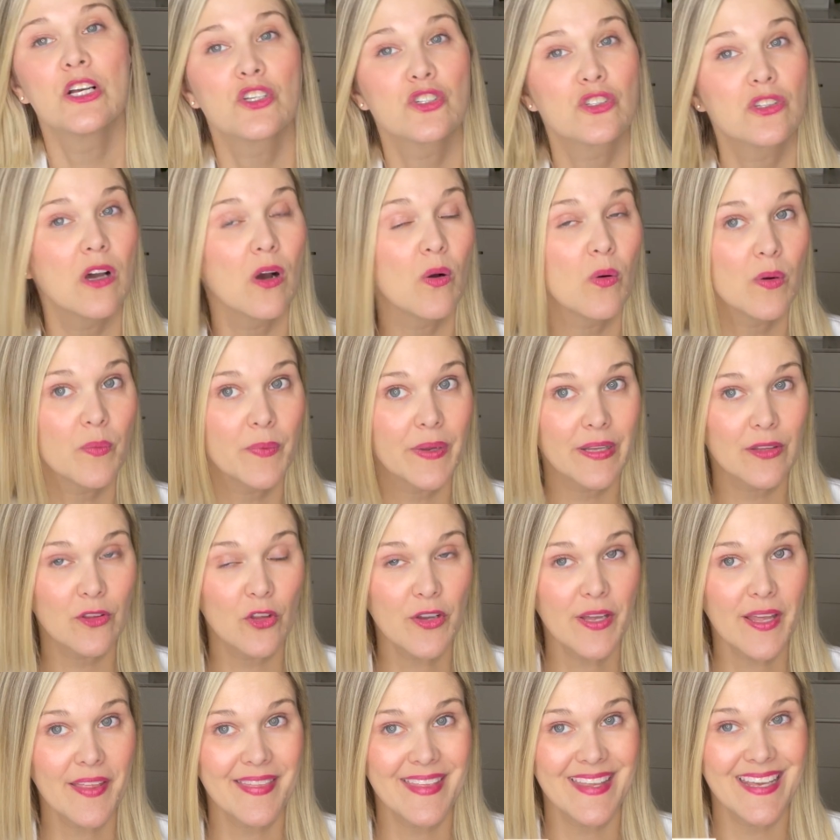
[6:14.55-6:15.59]
So when we look
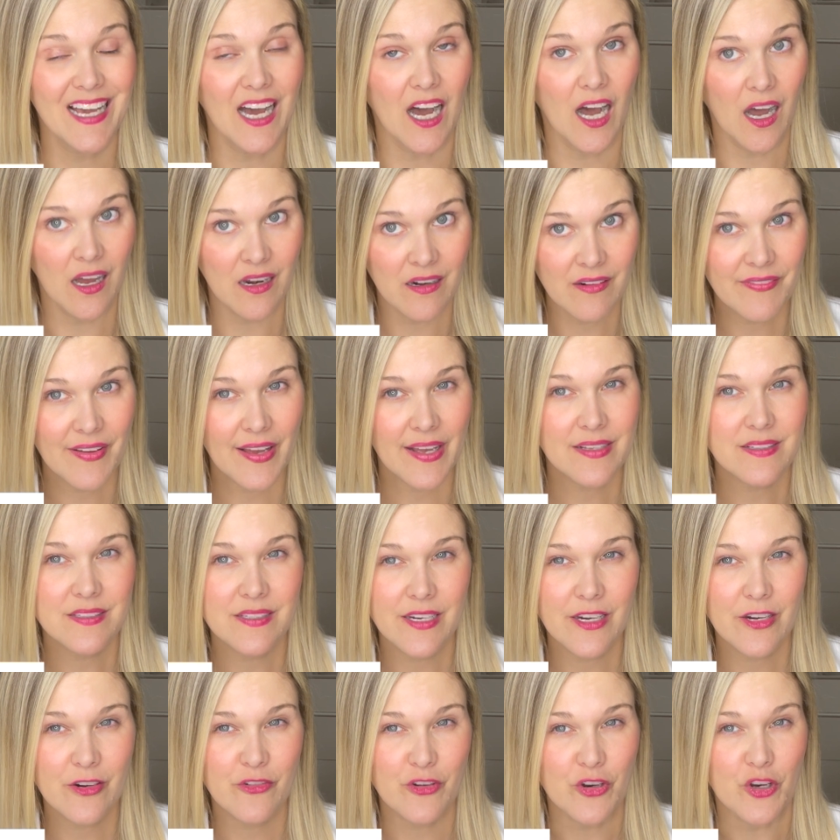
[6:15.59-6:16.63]
at the
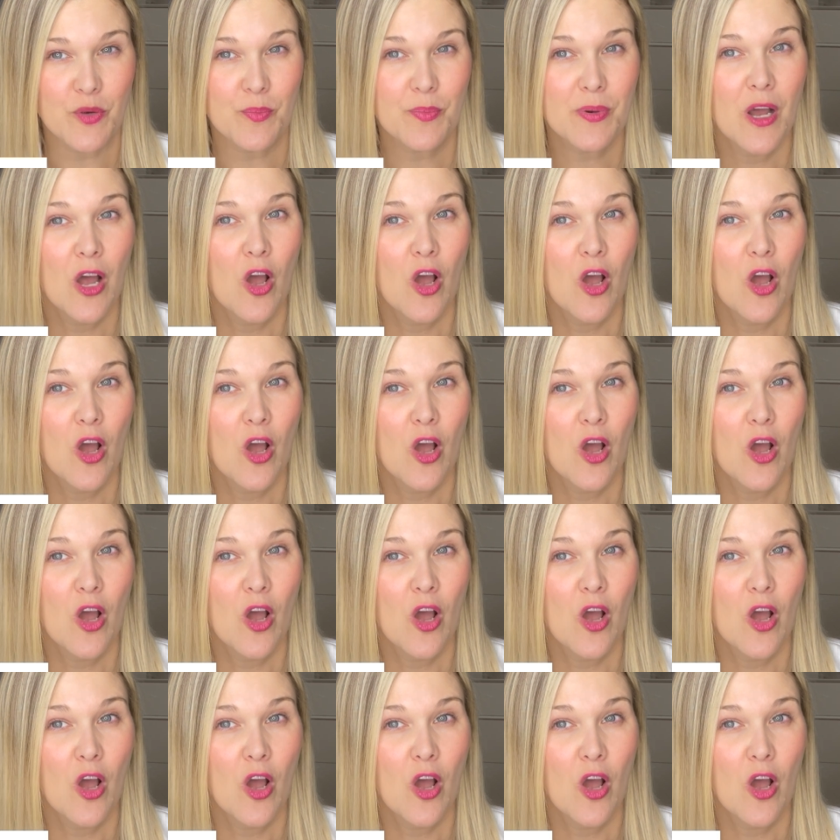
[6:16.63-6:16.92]
unvaccinated group,